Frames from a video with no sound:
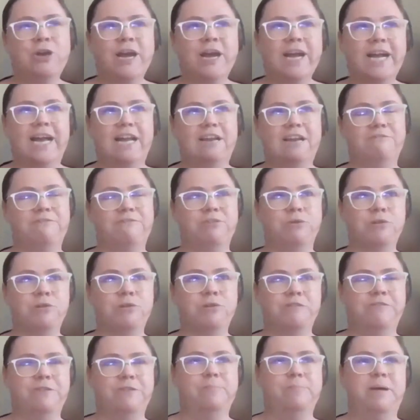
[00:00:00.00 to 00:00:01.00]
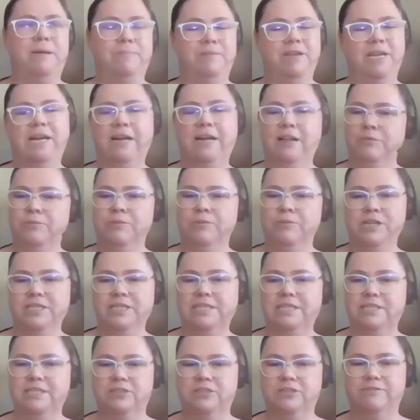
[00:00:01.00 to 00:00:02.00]
kind of thought of the public health
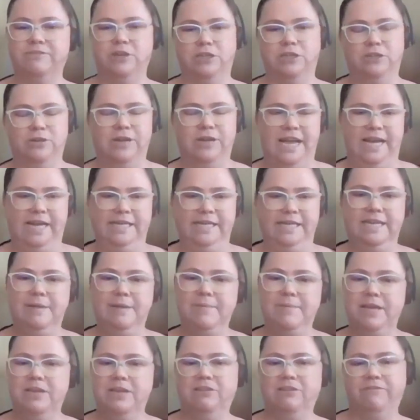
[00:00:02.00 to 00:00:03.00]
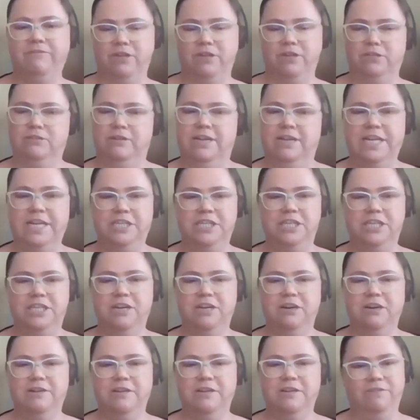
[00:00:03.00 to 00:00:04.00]
world as you've got your academic, you've got your
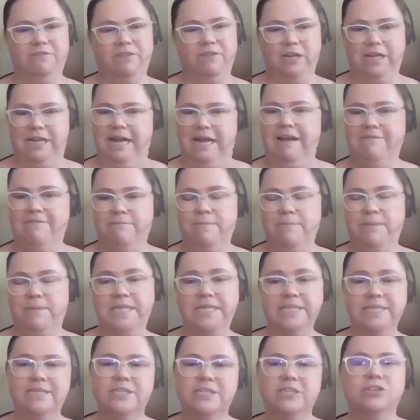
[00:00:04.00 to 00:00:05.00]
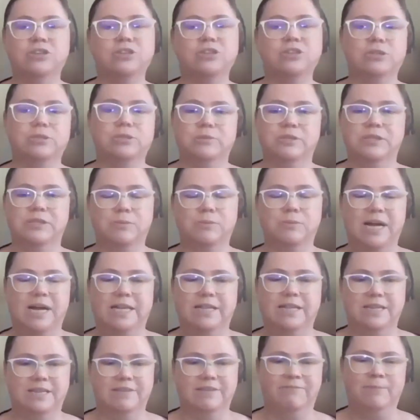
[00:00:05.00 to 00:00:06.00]
NGO, and you've got government. Those were
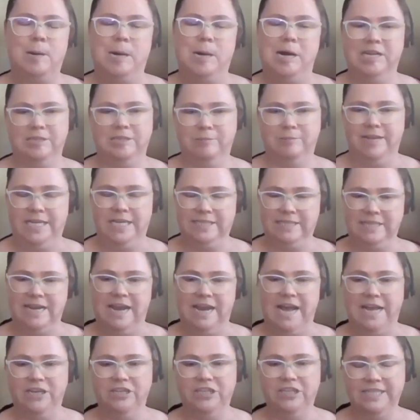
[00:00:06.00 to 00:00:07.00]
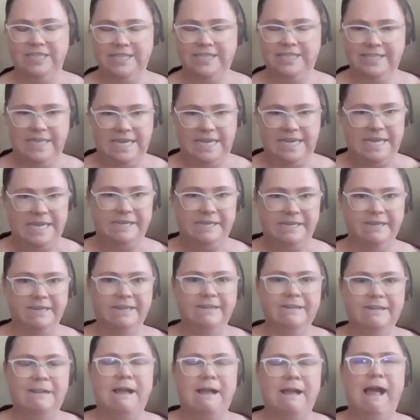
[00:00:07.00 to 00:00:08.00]
the pathways that I could see.
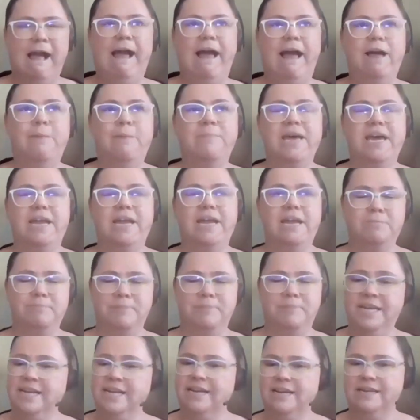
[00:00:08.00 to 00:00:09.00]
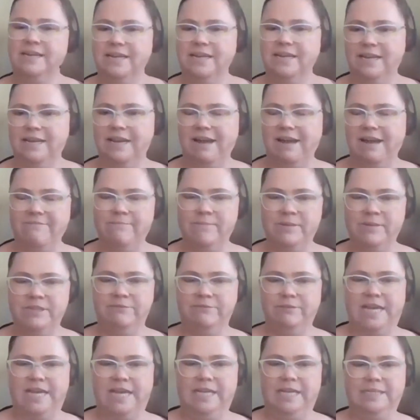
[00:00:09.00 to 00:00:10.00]
And I'd been in government
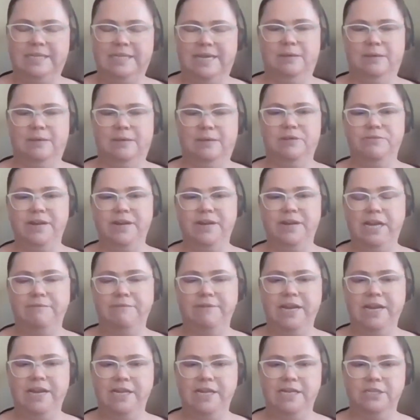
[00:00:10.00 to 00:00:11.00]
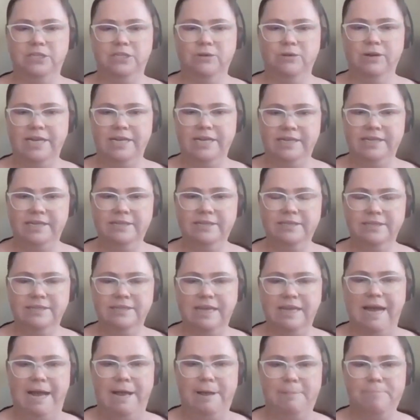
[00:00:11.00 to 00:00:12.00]
for that time and really, really enjoyed it.
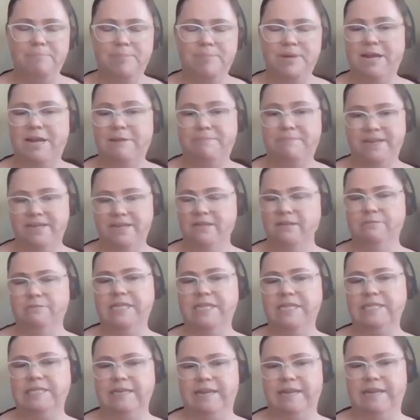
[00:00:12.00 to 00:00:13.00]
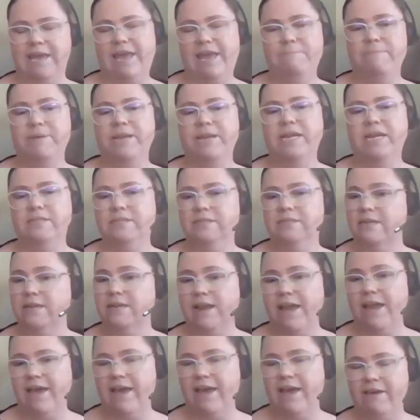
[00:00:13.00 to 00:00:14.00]
But I'd been in the Western Cape and I
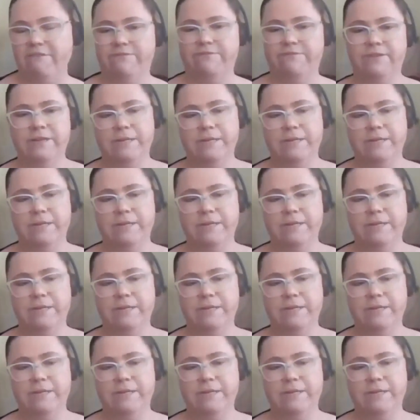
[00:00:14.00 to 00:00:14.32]
didn't have